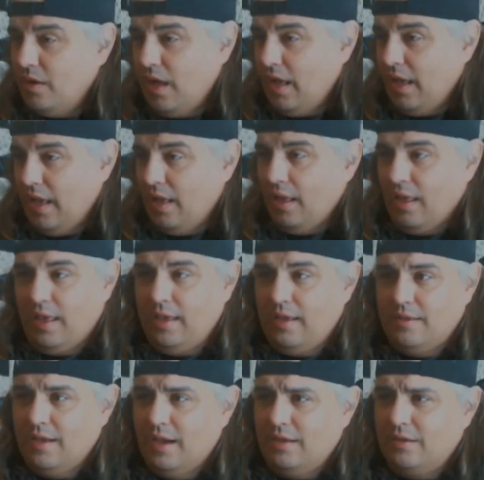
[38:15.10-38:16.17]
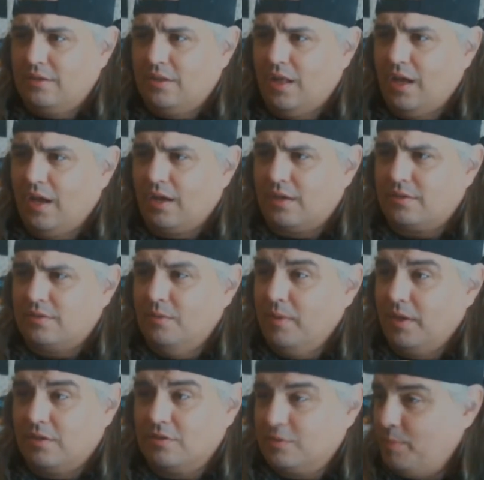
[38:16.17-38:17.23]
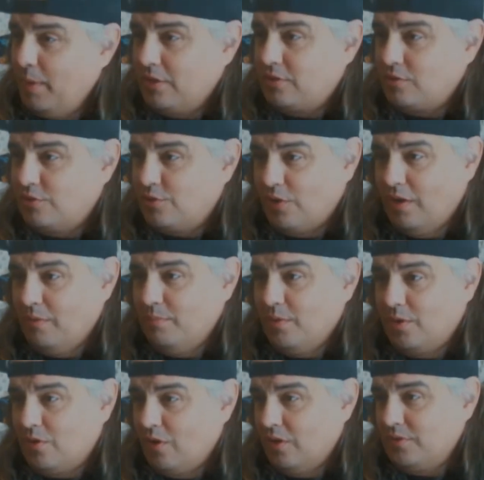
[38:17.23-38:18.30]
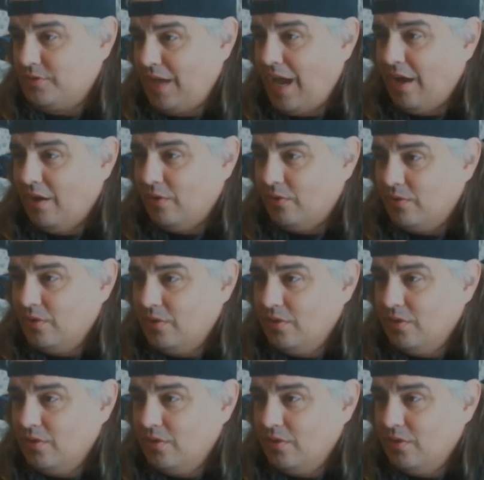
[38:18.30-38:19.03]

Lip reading: at 8, 9 o'clock to make a special trip across town."